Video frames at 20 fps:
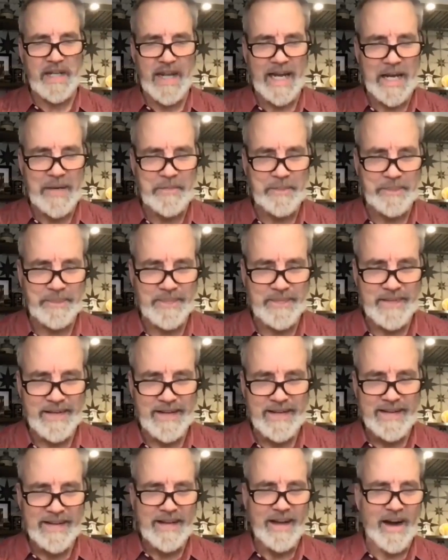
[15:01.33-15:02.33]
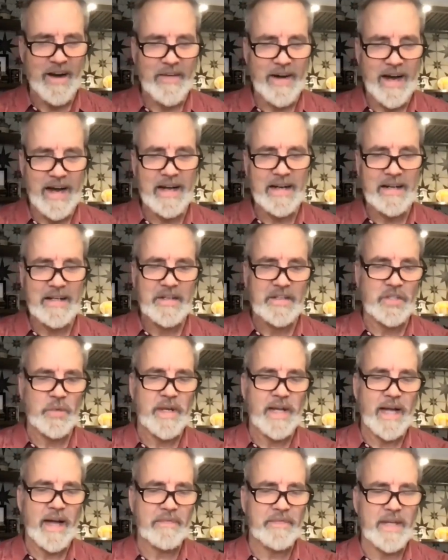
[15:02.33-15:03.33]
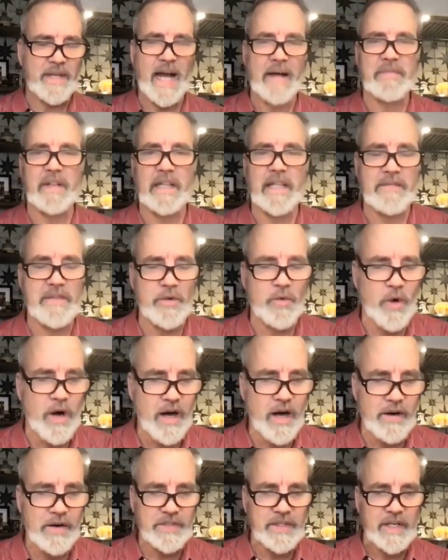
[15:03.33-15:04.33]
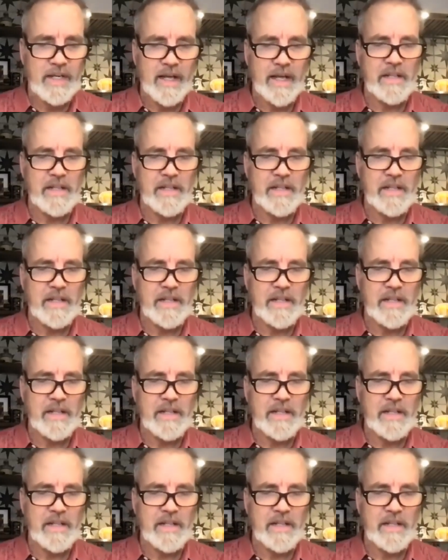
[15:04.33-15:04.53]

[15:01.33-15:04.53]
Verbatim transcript: name. All right. So we have to have the living waters.